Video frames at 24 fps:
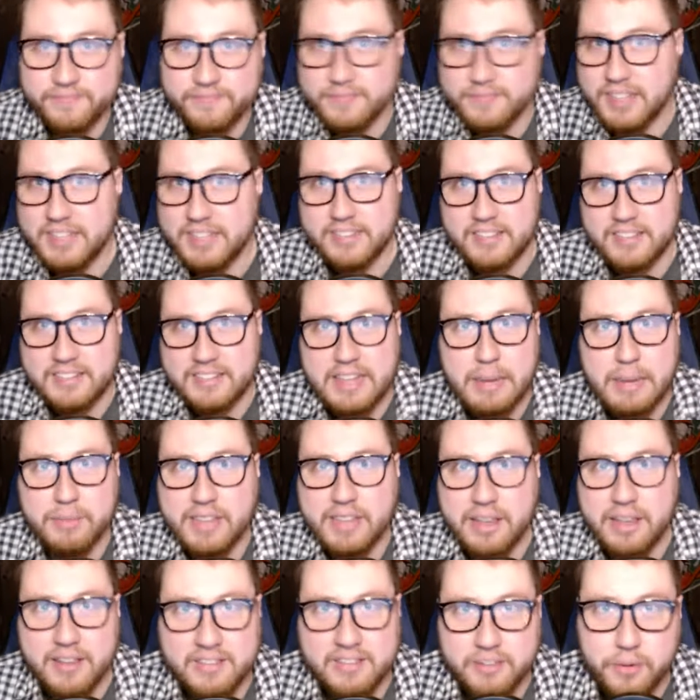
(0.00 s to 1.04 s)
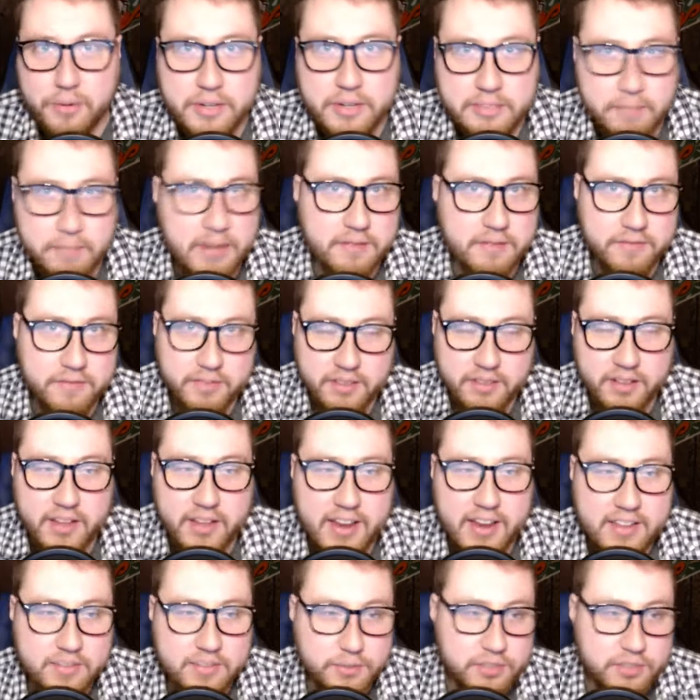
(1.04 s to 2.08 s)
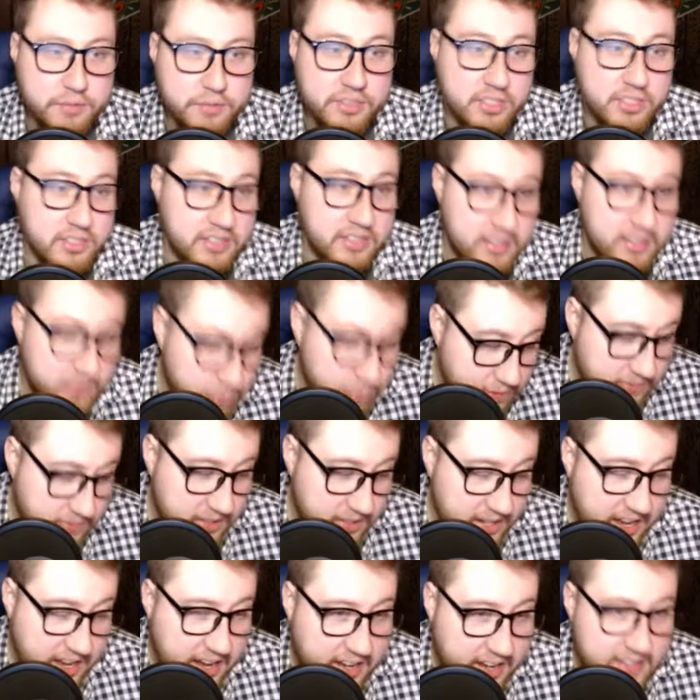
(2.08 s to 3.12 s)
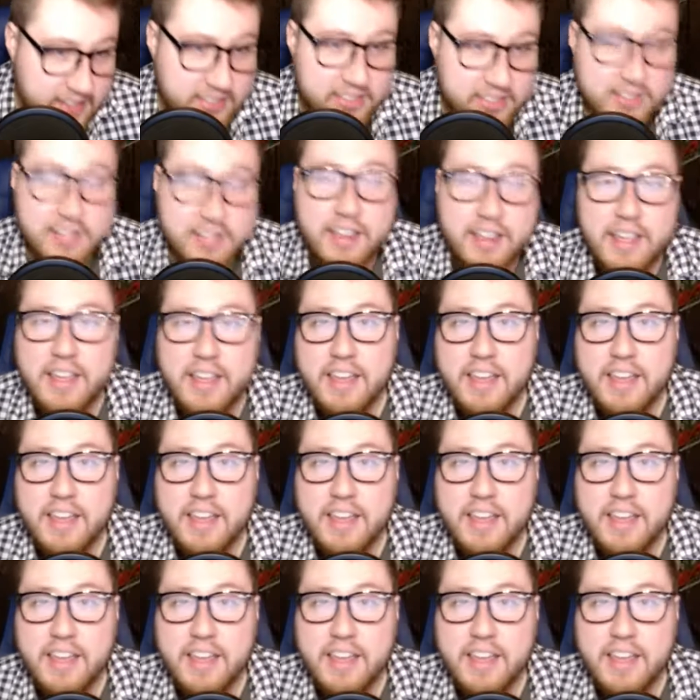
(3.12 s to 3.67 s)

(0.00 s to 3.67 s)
it's the same thing it's always been for the Lions, which was just Swift and Hawkinson.